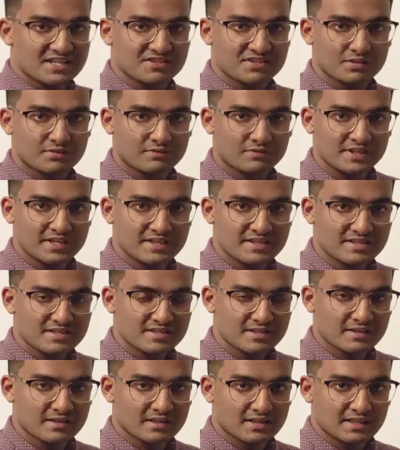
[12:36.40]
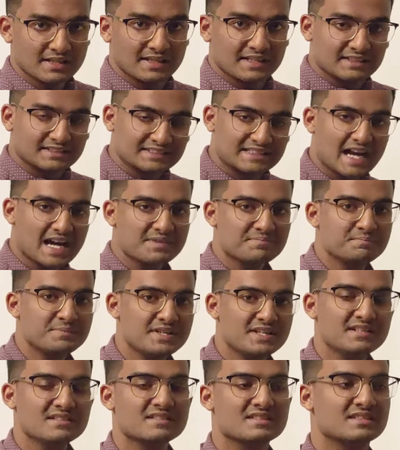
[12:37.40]
has decreased, that
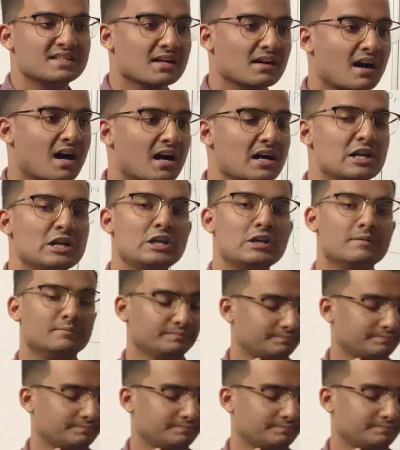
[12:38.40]
means there are